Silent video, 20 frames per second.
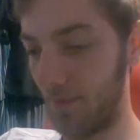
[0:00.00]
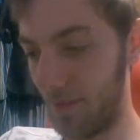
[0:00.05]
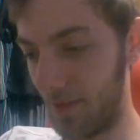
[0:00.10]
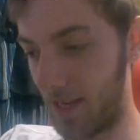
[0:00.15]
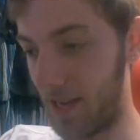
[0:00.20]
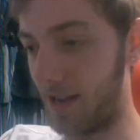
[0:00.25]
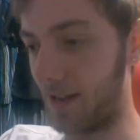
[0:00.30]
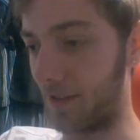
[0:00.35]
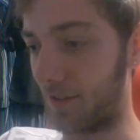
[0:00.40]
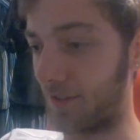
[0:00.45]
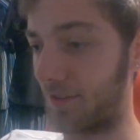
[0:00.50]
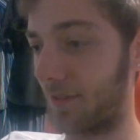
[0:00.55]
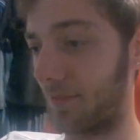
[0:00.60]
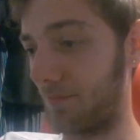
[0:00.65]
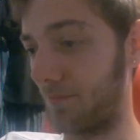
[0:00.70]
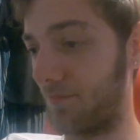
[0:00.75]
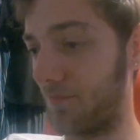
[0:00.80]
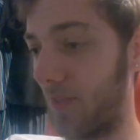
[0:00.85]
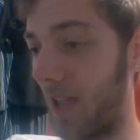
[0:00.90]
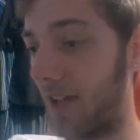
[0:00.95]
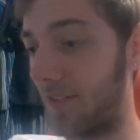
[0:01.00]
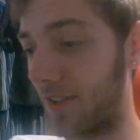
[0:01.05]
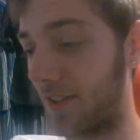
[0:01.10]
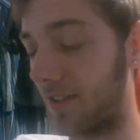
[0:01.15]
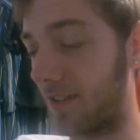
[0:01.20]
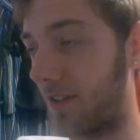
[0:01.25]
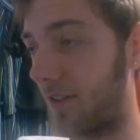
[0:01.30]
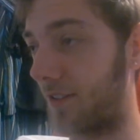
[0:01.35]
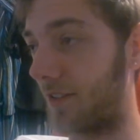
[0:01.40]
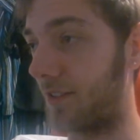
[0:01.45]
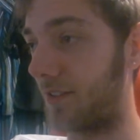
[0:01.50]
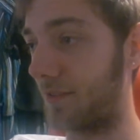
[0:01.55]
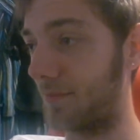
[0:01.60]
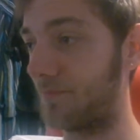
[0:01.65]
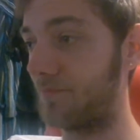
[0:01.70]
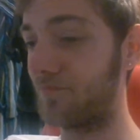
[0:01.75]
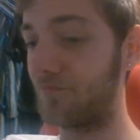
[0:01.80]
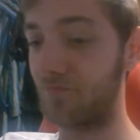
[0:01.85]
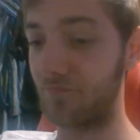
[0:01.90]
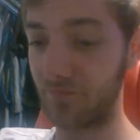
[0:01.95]
Ellis, as a guitarist,
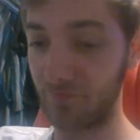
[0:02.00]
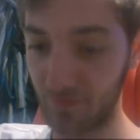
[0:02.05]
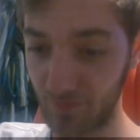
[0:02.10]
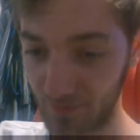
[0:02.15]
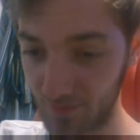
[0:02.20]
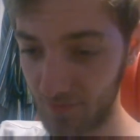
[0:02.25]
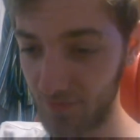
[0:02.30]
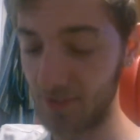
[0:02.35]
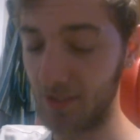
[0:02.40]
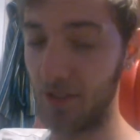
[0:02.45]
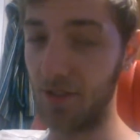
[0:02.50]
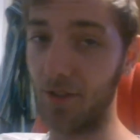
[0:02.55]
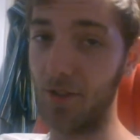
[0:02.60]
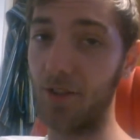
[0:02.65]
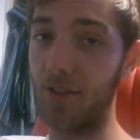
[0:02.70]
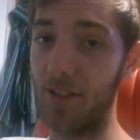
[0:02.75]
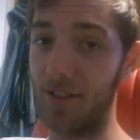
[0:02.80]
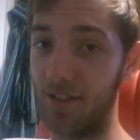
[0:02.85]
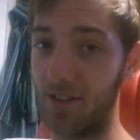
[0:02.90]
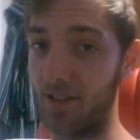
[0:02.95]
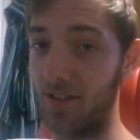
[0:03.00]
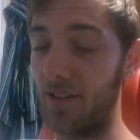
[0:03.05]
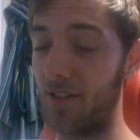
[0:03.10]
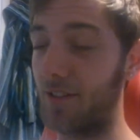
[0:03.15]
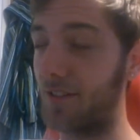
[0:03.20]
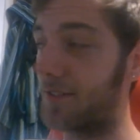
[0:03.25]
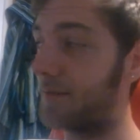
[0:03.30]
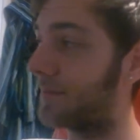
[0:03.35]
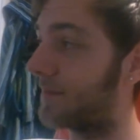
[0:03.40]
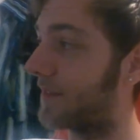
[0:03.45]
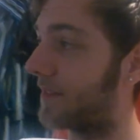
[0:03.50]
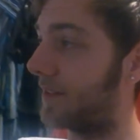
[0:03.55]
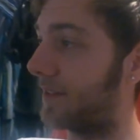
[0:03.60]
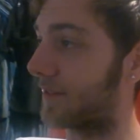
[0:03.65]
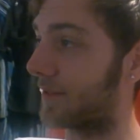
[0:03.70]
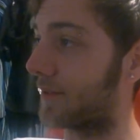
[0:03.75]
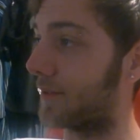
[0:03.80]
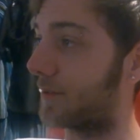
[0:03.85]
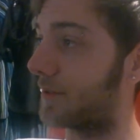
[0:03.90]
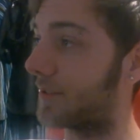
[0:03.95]
good guitarist,
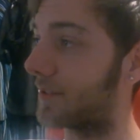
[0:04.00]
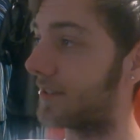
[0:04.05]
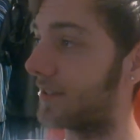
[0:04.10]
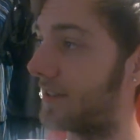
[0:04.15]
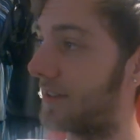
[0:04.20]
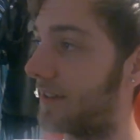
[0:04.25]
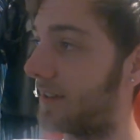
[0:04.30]
of course.